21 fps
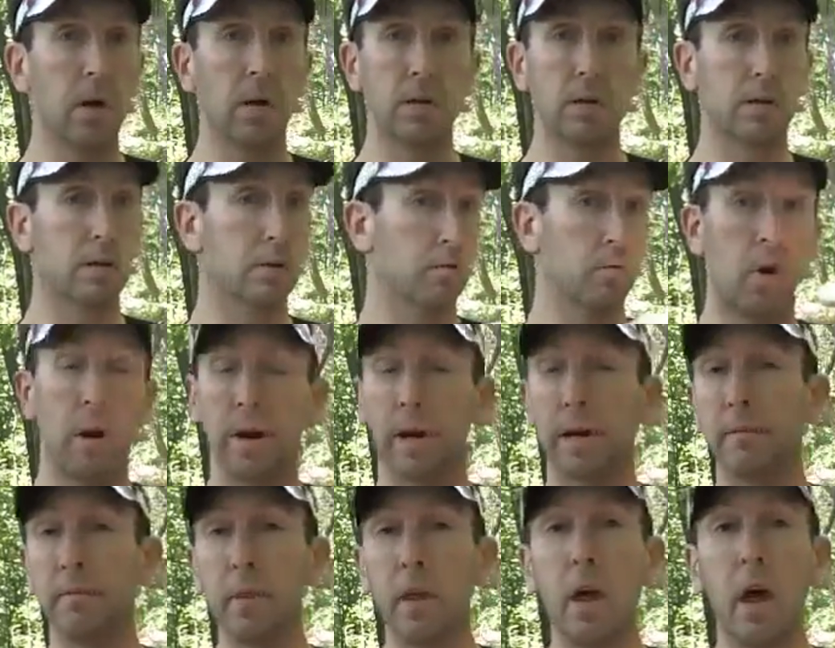You're just
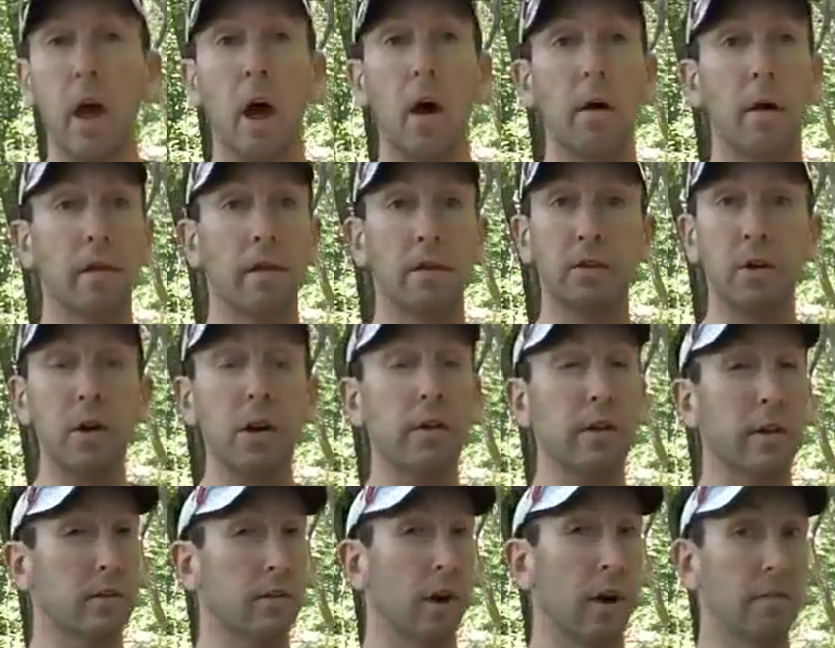running. On the trail,
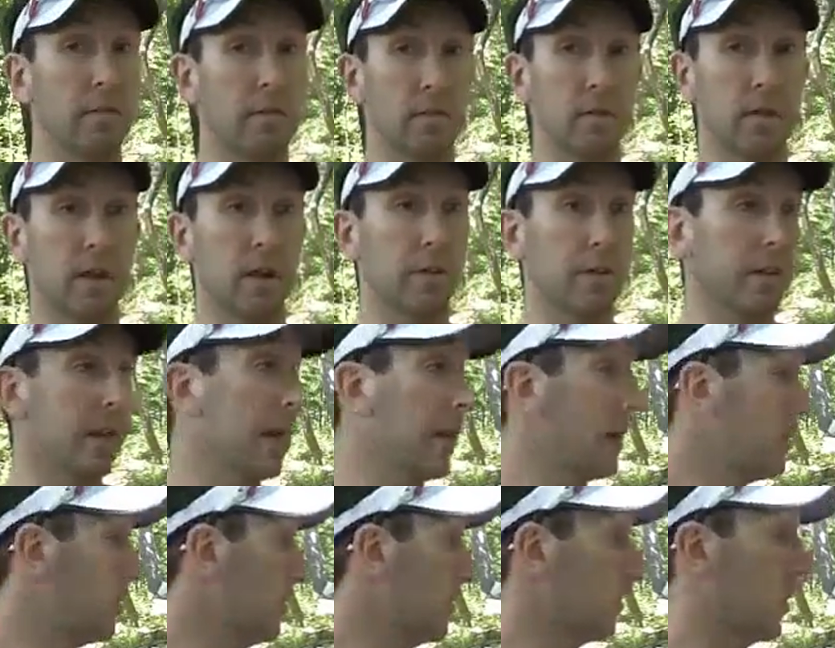that's obviously not the
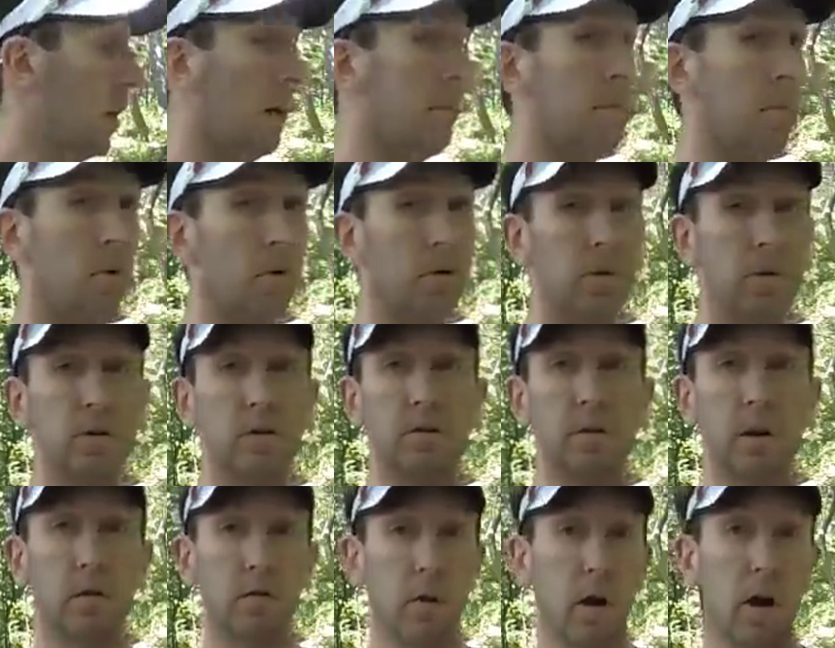case. You've got boulders,
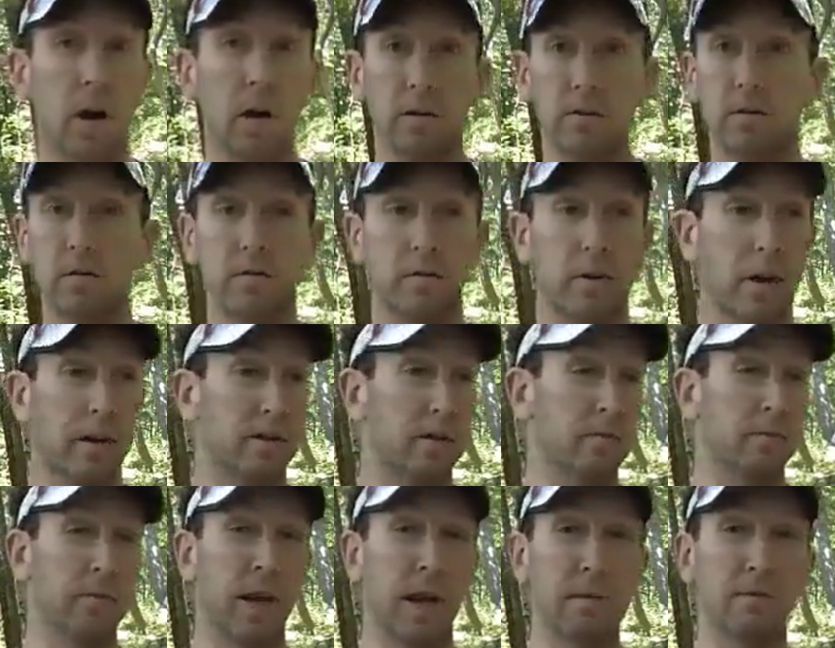you've got rocks, you've got
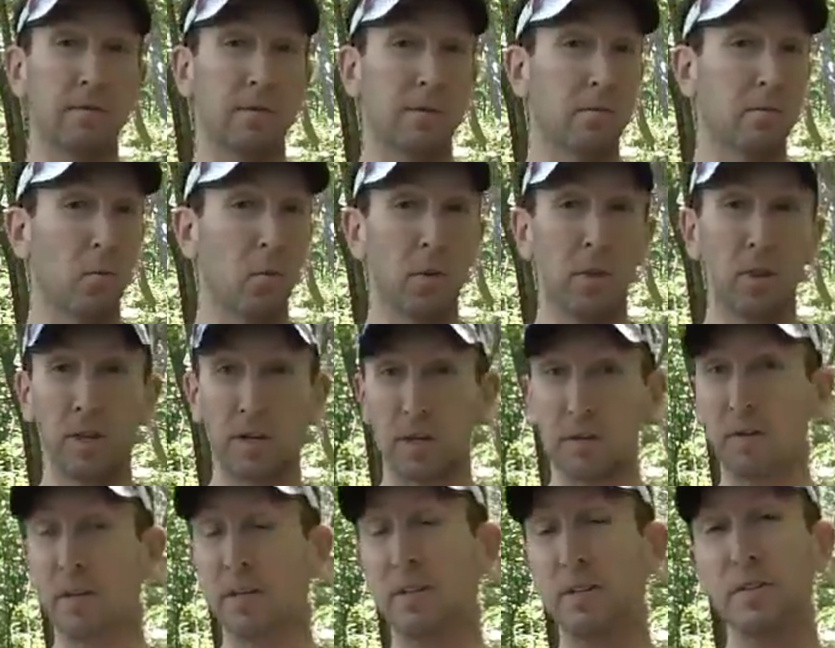sometimes some woodland
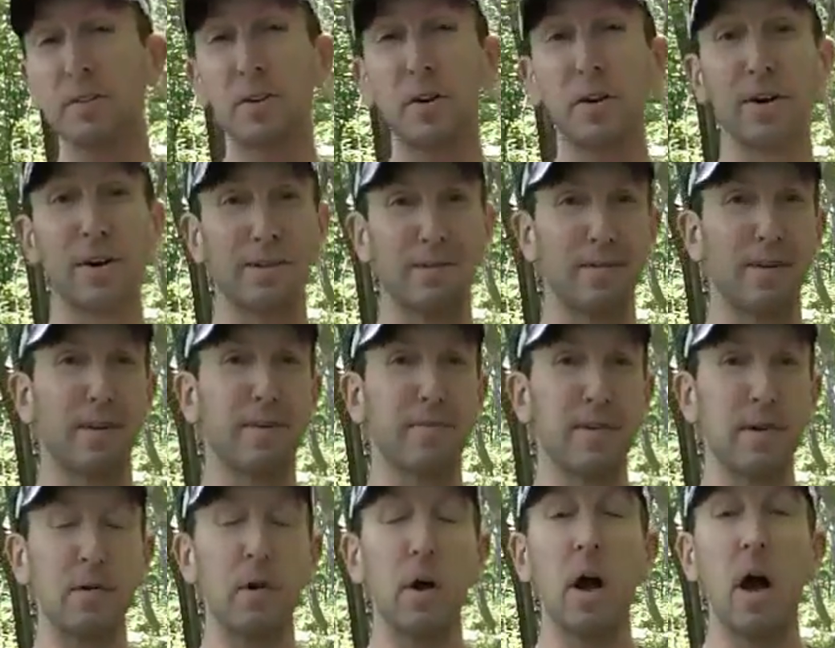creatures going in front
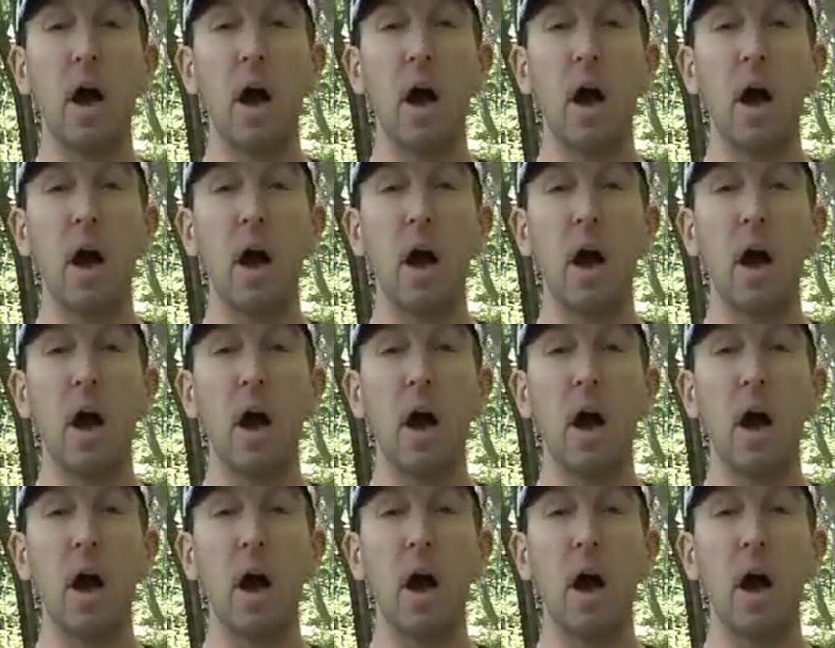of you.